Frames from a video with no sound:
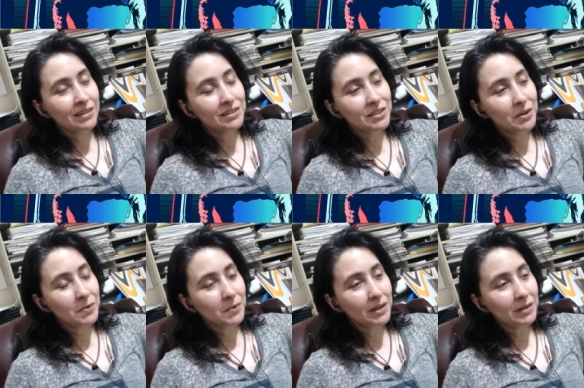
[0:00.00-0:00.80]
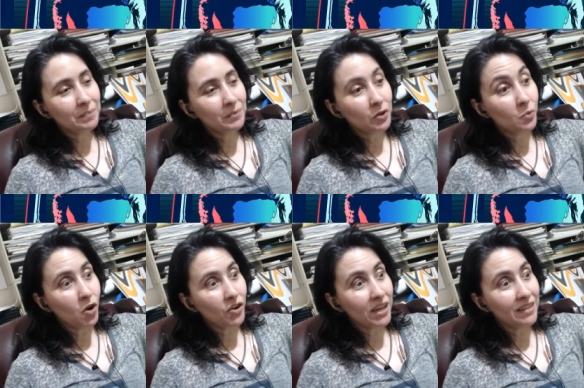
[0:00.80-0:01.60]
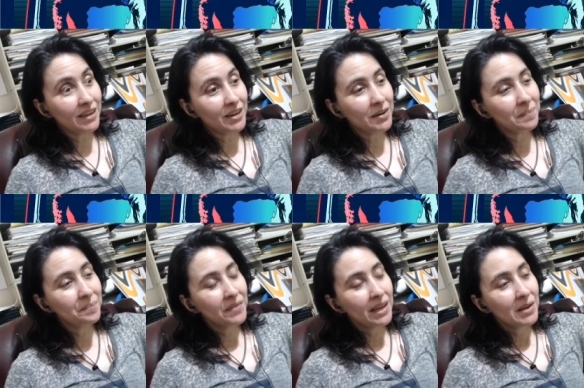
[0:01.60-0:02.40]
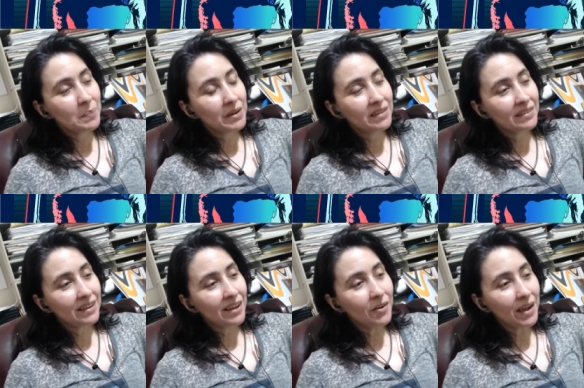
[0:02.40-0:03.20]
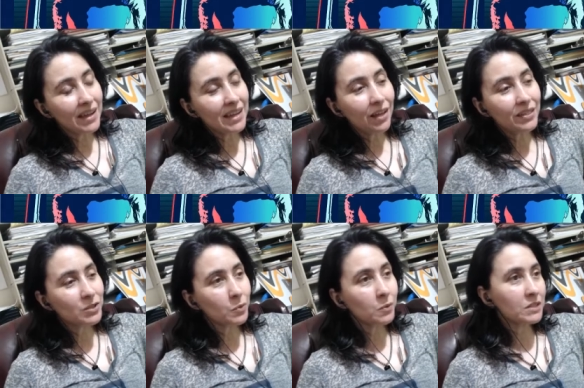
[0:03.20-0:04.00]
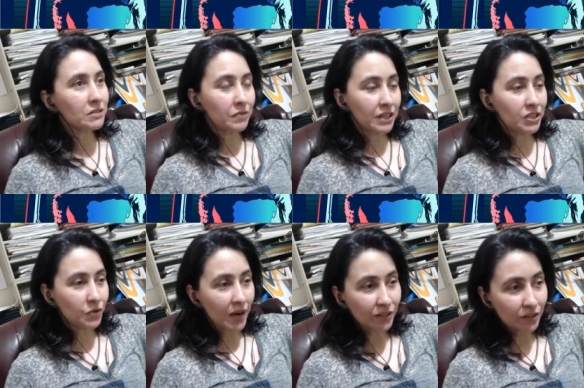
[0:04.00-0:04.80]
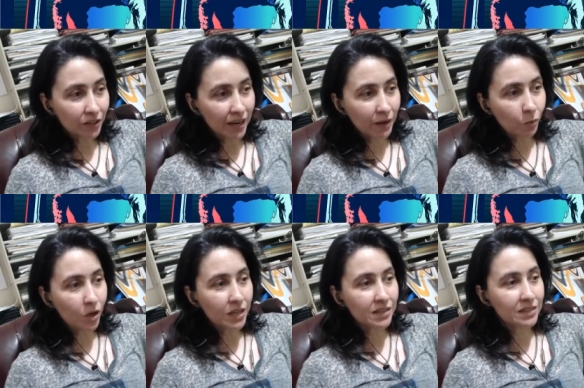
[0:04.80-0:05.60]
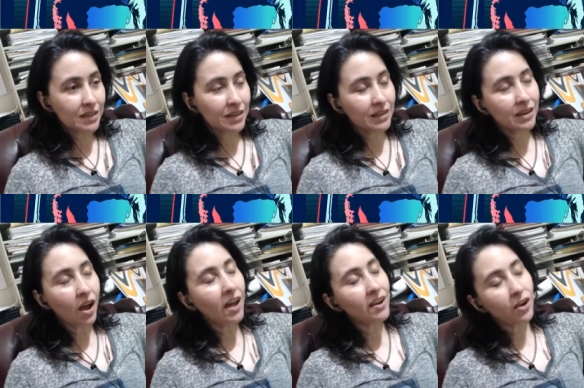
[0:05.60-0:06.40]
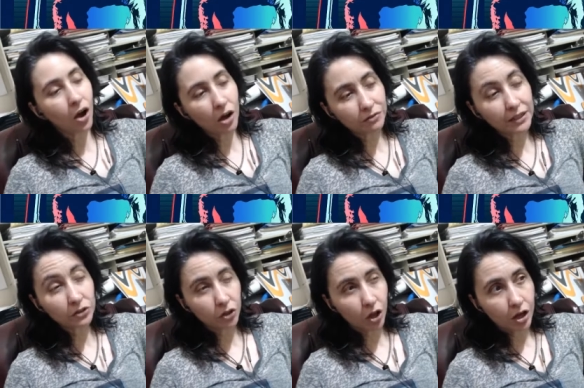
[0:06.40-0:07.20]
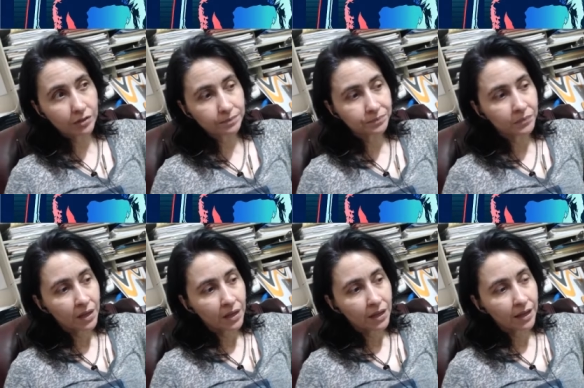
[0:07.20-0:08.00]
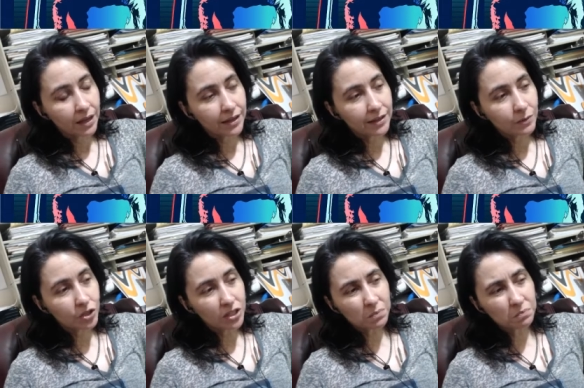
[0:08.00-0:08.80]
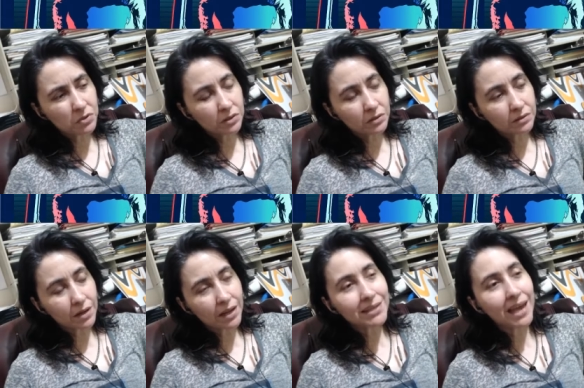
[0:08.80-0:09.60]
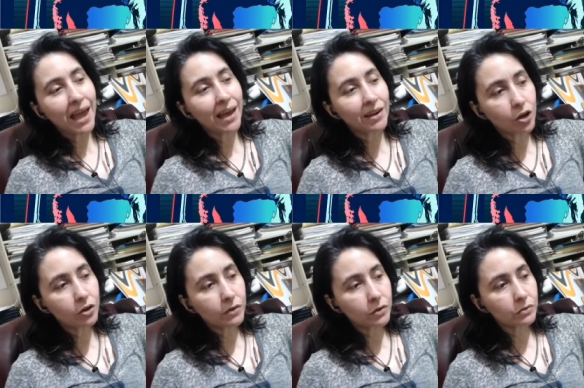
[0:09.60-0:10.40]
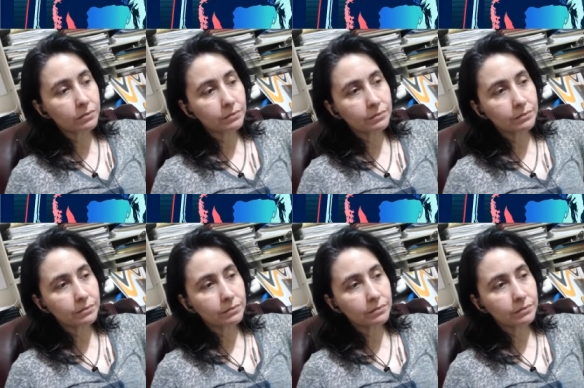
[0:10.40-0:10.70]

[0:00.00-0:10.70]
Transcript: So a little wonky there. But okay, yeah, this one was a fun trailer. It was not awfully long, just a tad over.